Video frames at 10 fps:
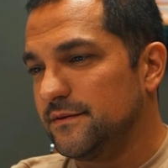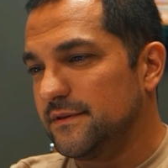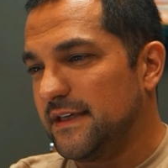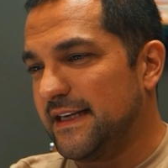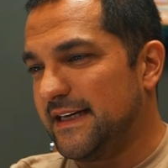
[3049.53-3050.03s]

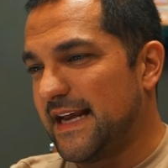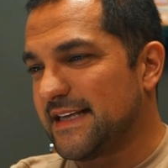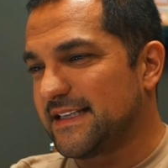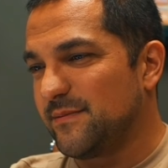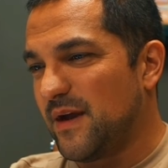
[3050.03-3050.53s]
I didn't
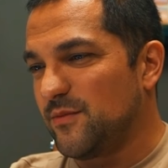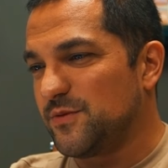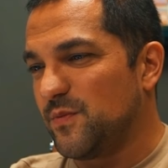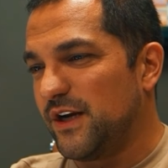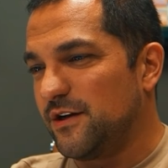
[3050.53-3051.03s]
ask him, how
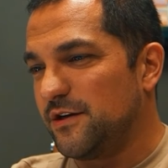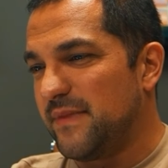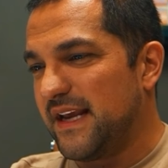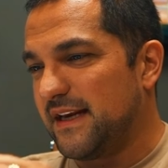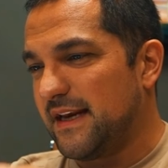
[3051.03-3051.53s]
much money are you
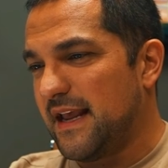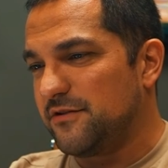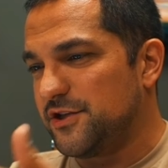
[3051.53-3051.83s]
making now?